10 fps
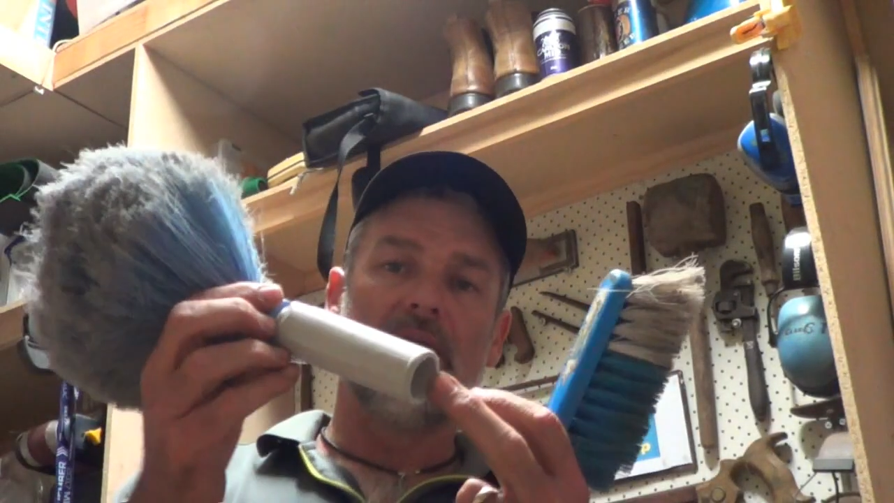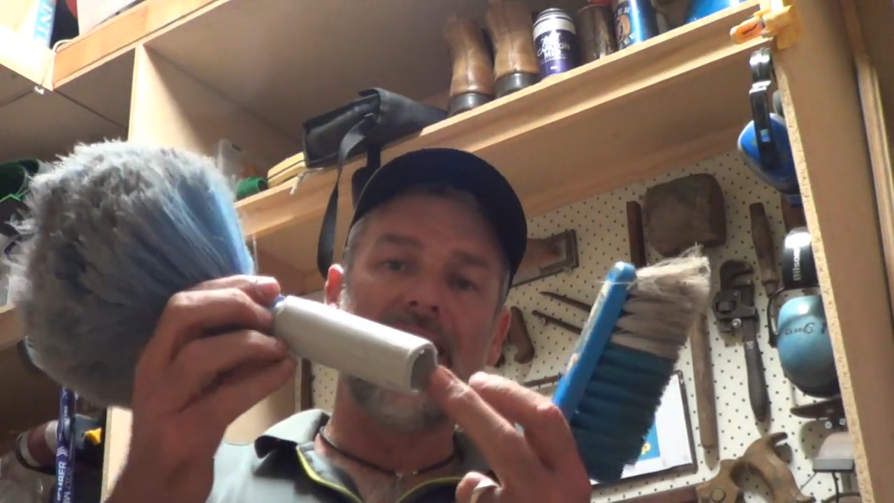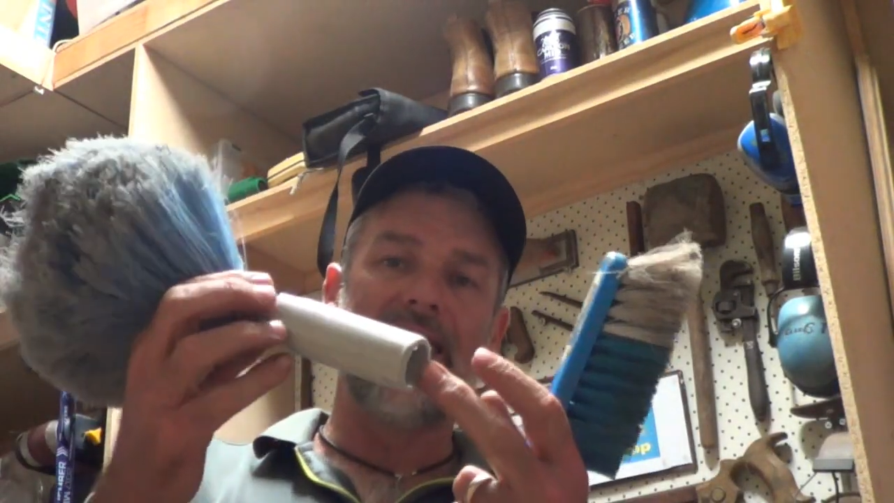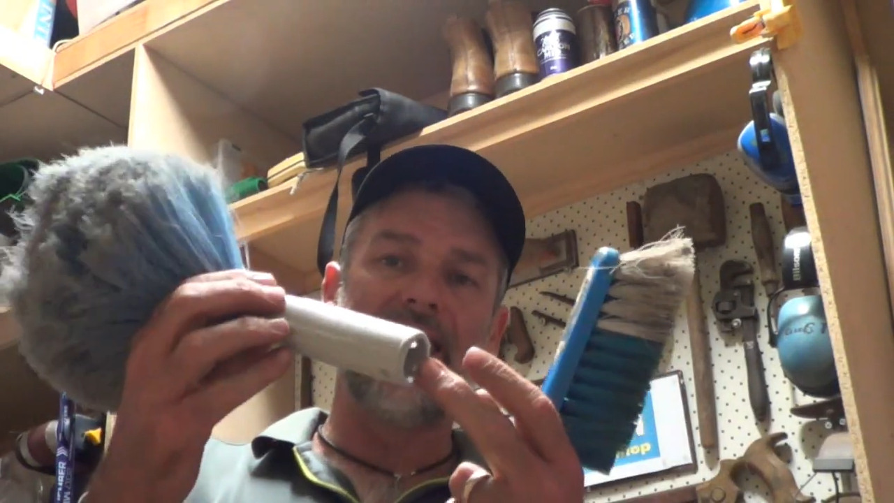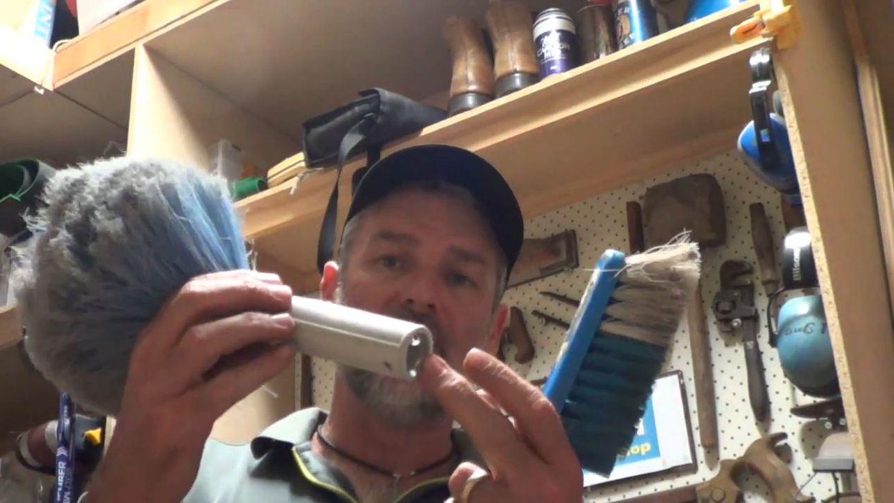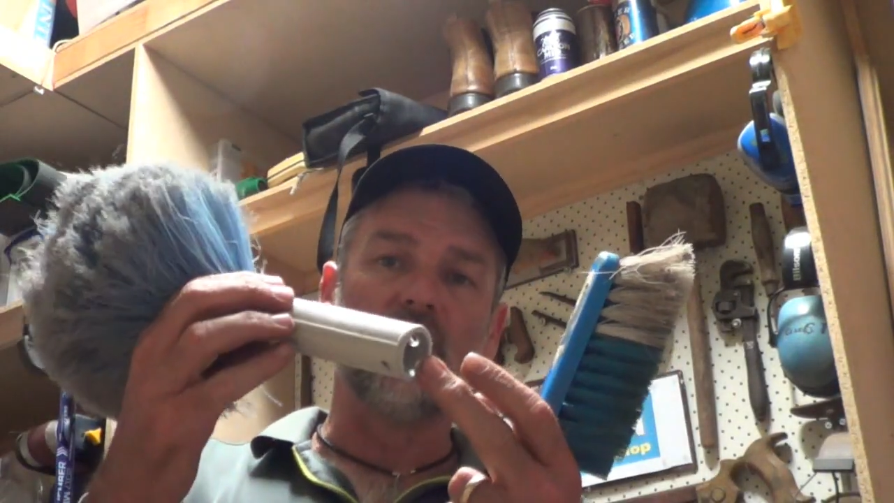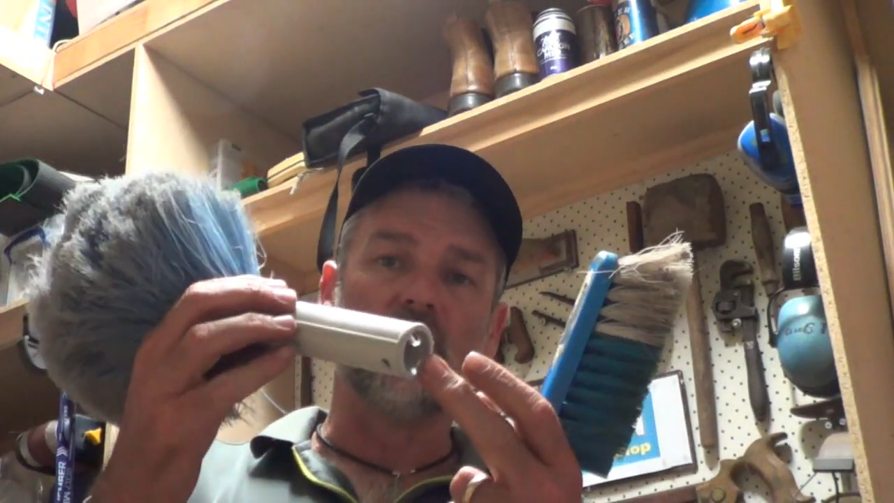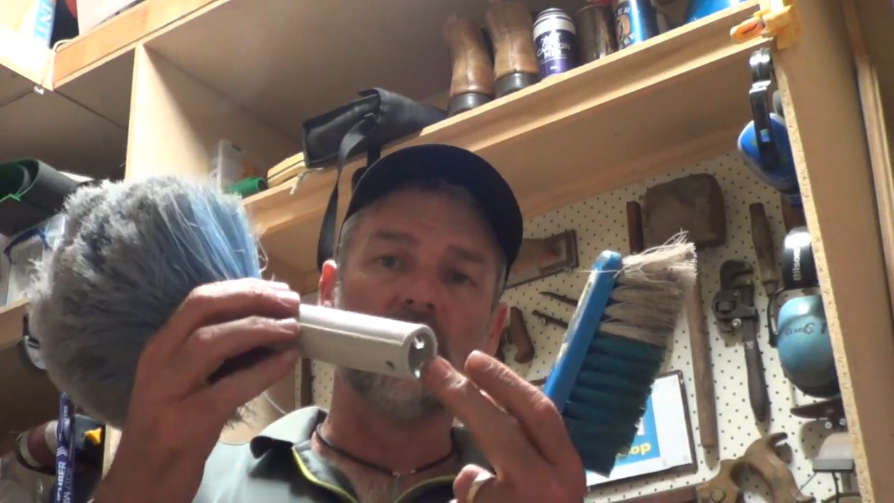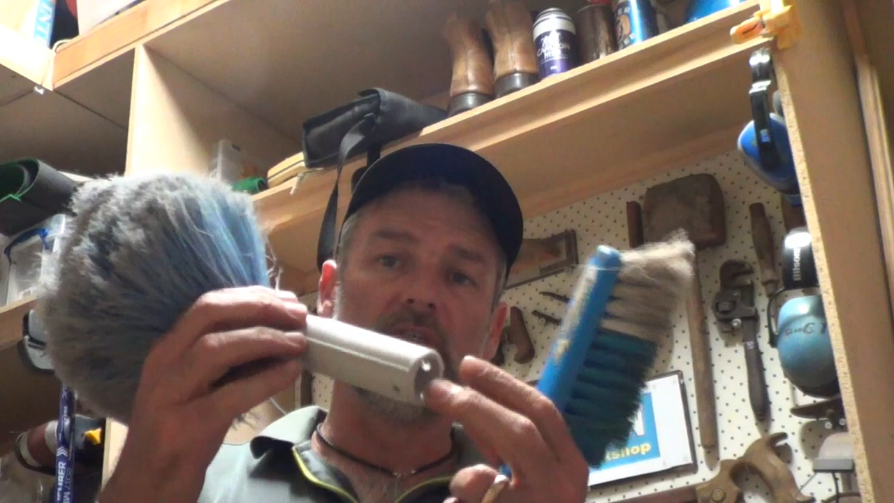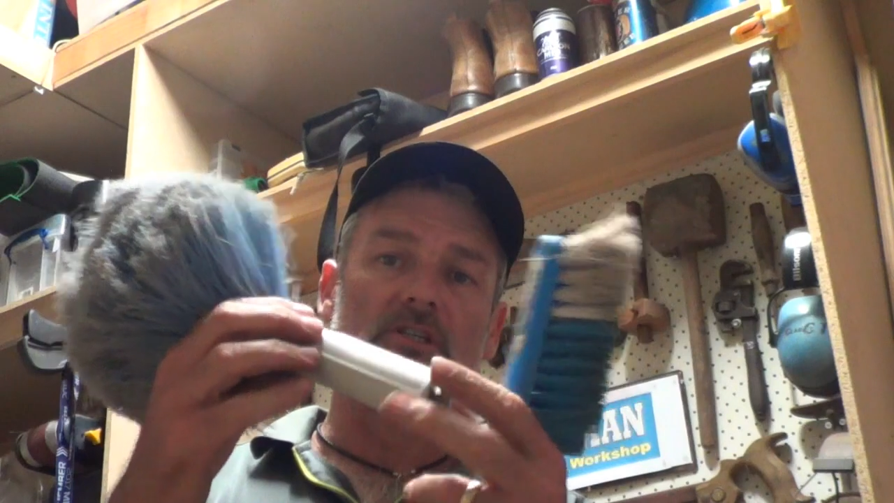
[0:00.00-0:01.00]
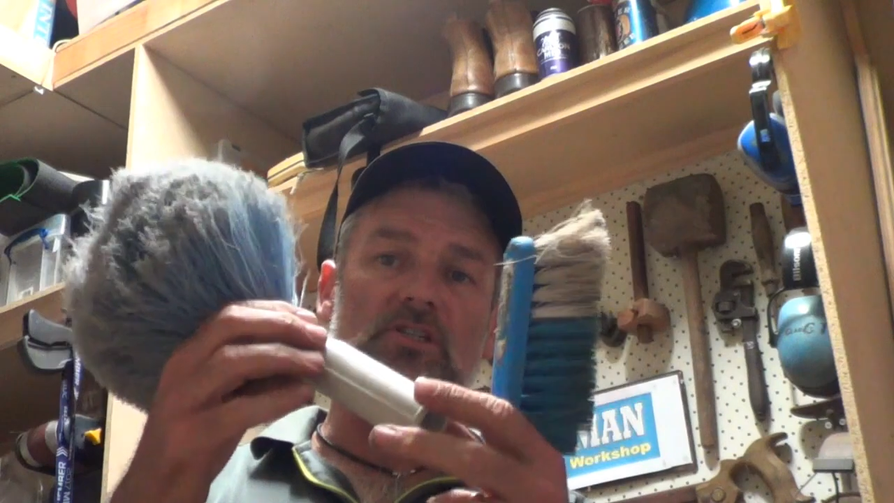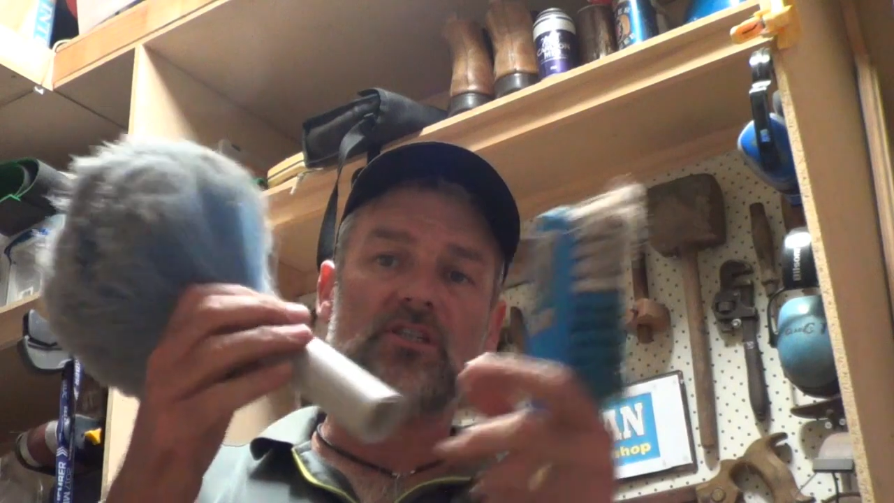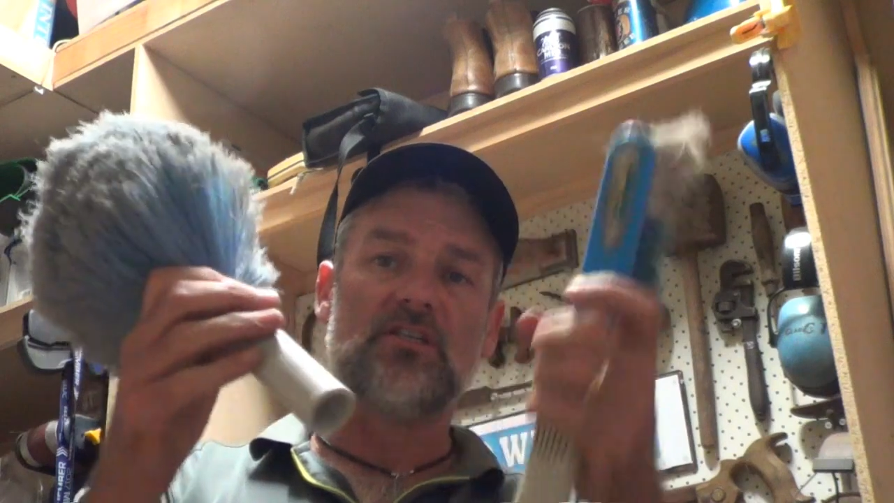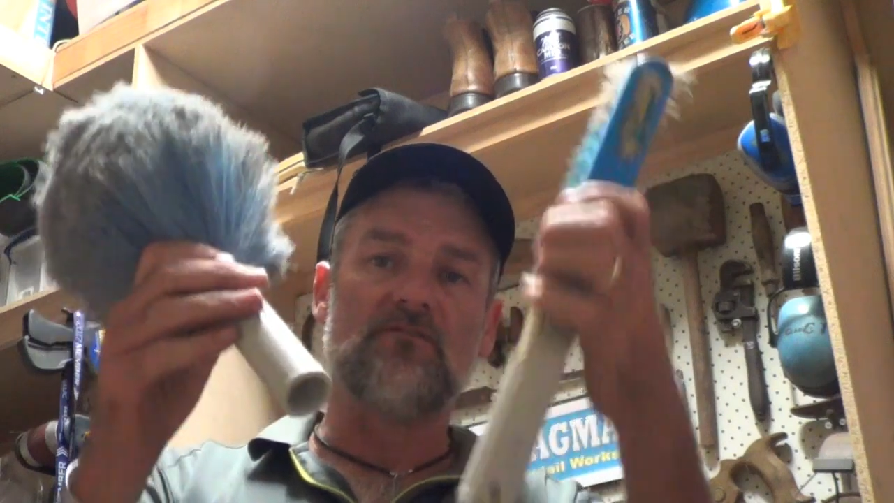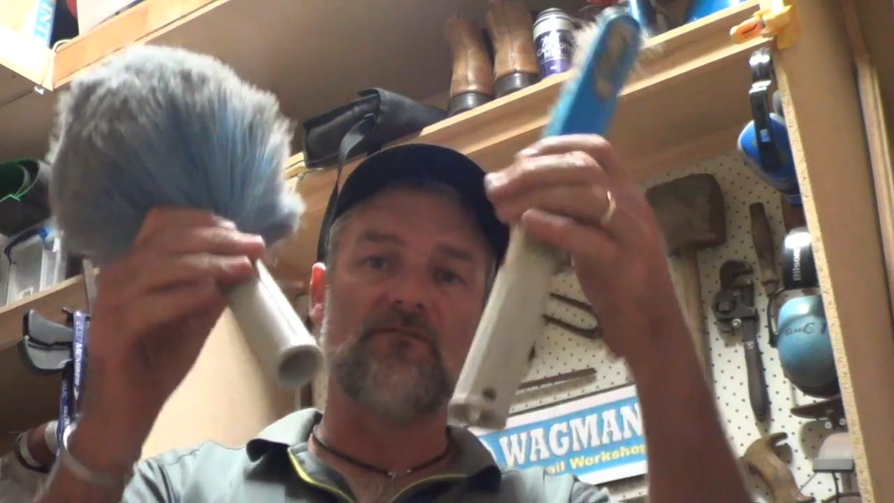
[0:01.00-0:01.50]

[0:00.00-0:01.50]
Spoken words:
handle, because it is